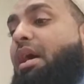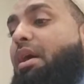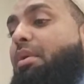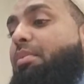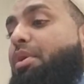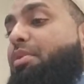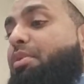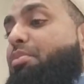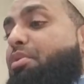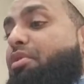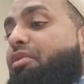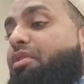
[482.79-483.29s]

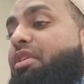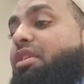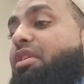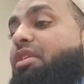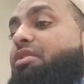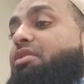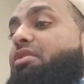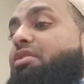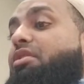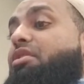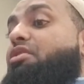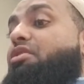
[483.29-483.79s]
We're moving
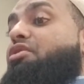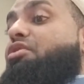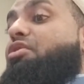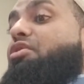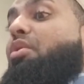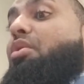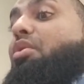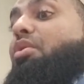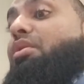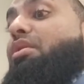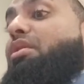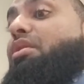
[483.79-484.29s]
on to the
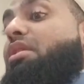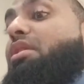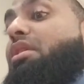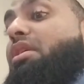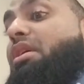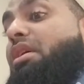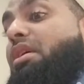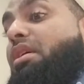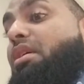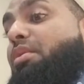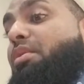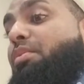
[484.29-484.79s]
soul,
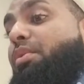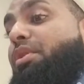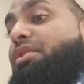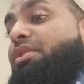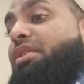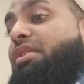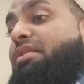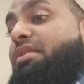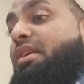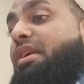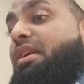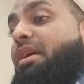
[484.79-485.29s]
which
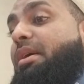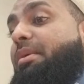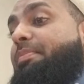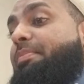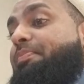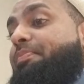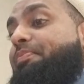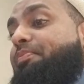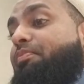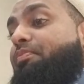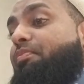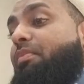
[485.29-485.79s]
is
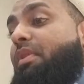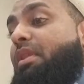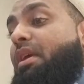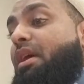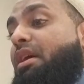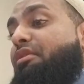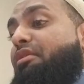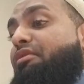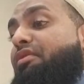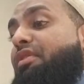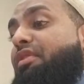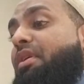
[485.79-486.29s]
a
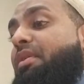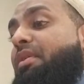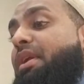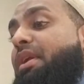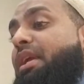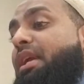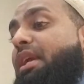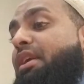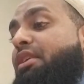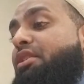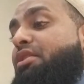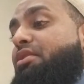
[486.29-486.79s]
very
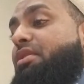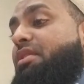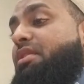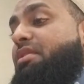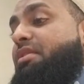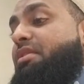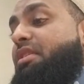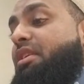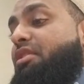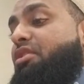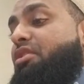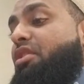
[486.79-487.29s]

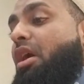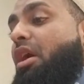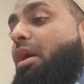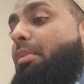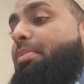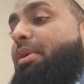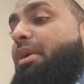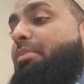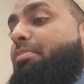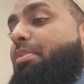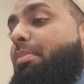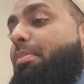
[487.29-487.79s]
interesting
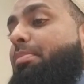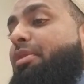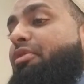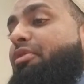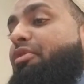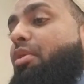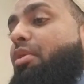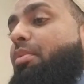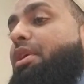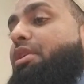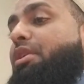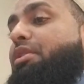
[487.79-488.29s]
topic. But
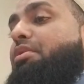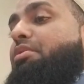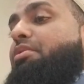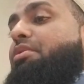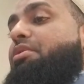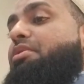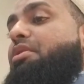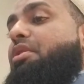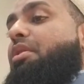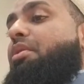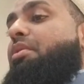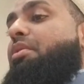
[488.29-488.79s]
before we do
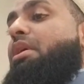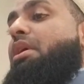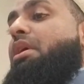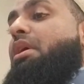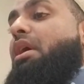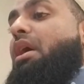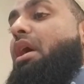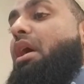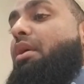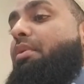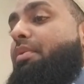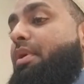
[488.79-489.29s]
so,
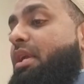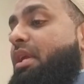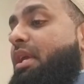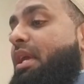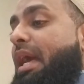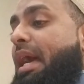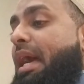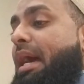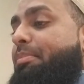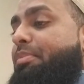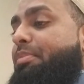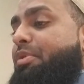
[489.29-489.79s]
a
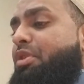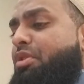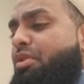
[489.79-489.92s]
recap.